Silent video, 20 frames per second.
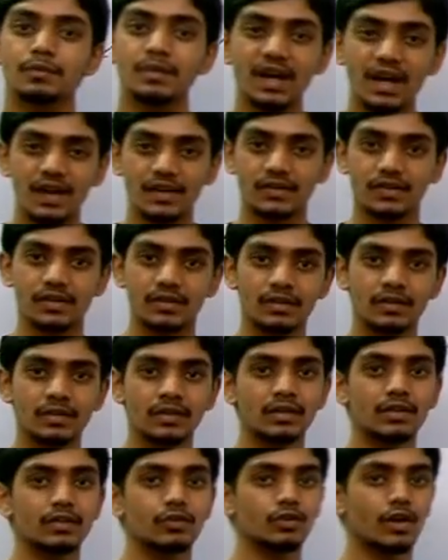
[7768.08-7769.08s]
be asked?
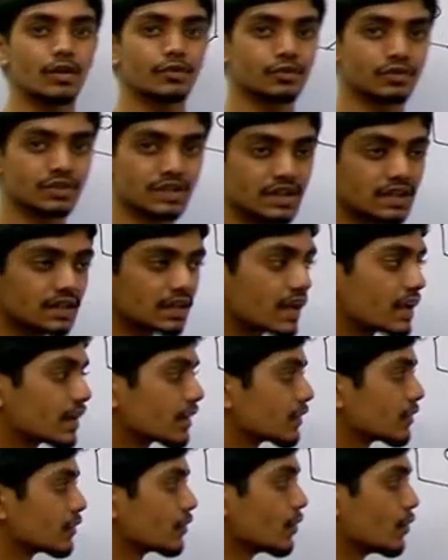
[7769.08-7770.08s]
You have to think
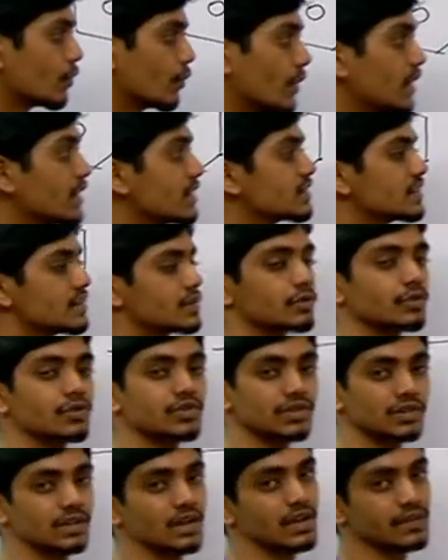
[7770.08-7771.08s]
like, why is this
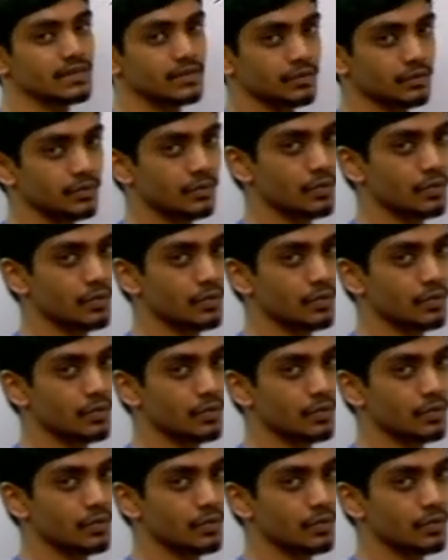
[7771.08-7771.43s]
question asked?